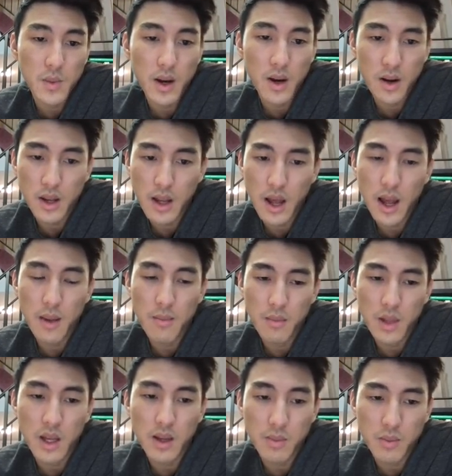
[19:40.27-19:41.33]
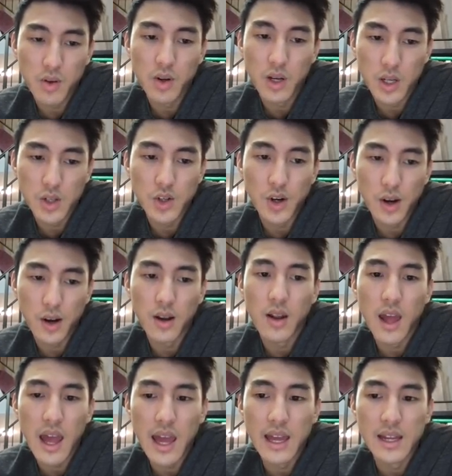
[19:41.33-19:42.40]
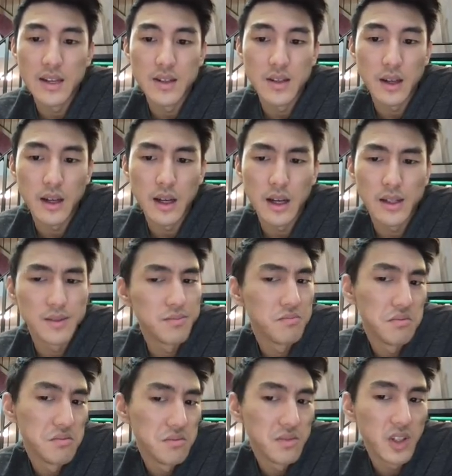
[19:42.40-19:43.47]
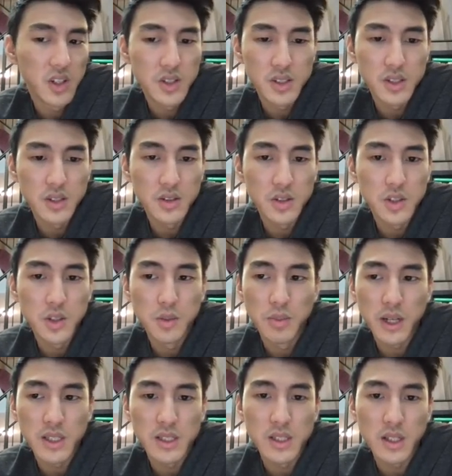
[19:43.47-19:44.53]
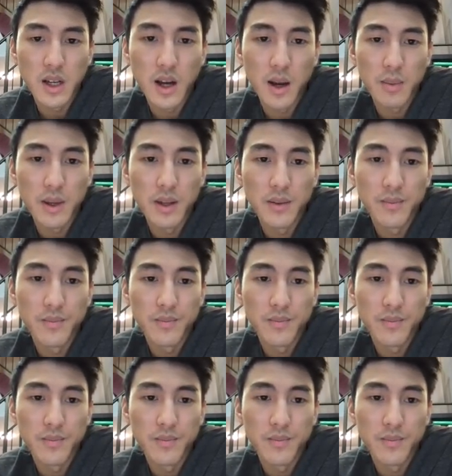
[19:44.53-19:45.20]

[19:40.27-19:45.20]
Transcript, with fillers: rarity, I'm like pretty sure. And uh, there's still two bucks a copy.